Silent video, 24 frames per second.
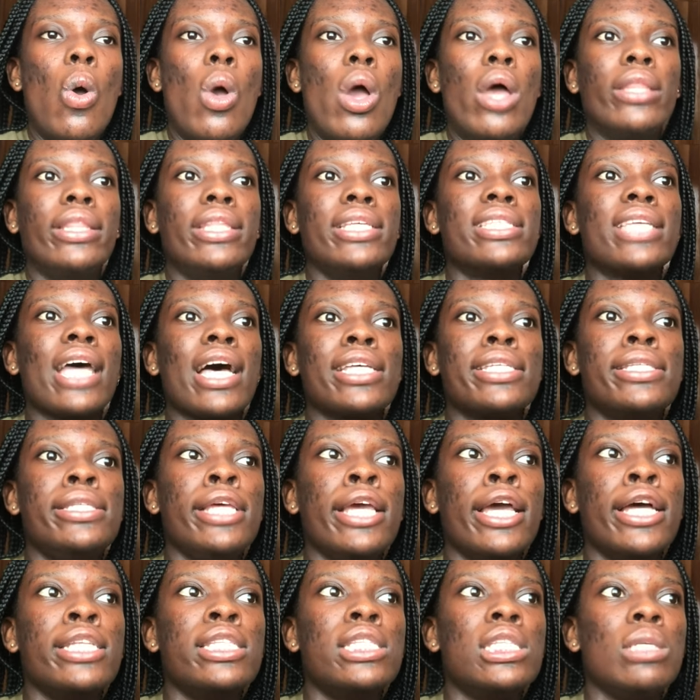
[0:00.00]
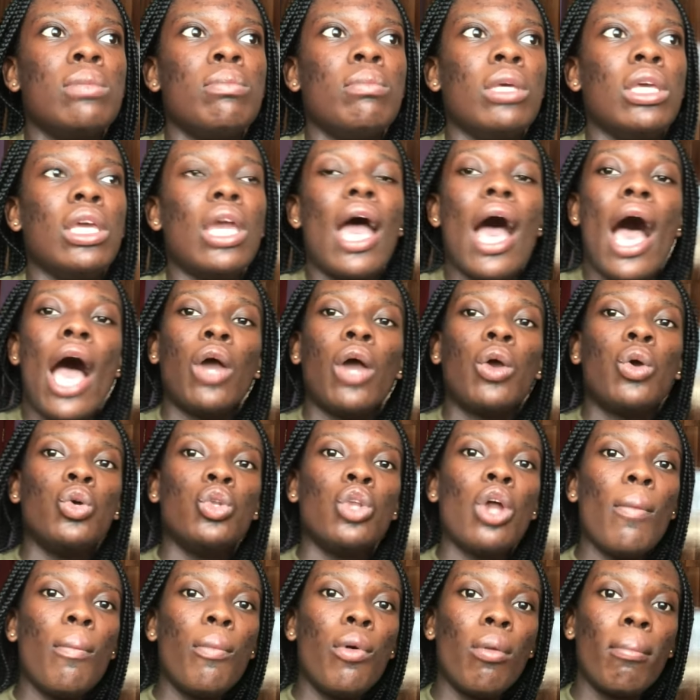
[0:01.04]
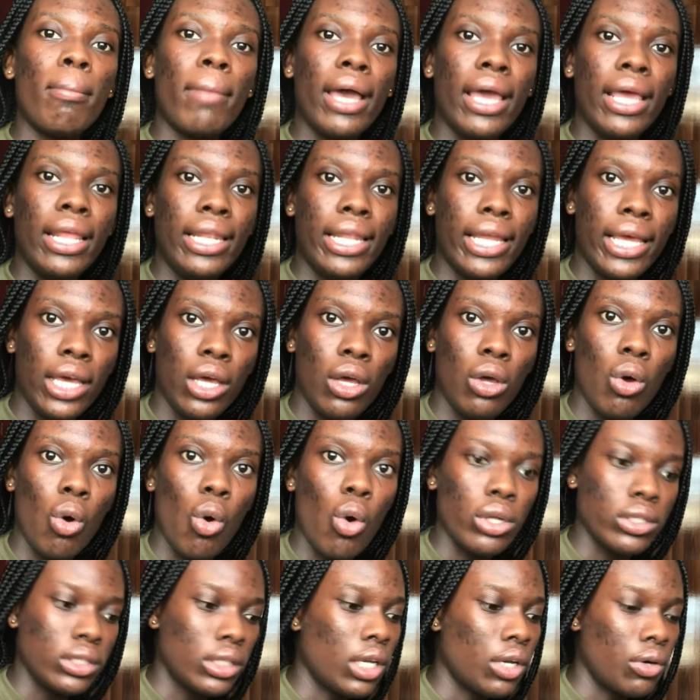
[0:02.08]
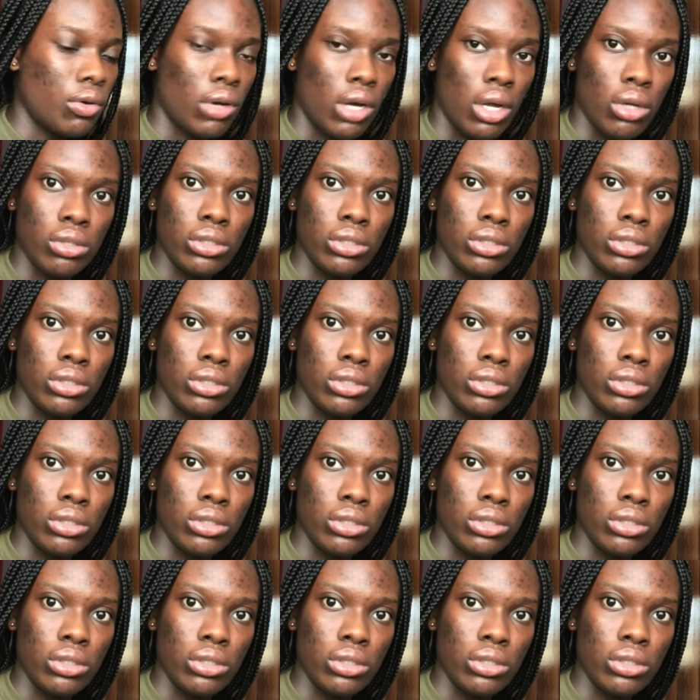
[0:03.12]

This is actually hurting me. I could not put my leg on the ground.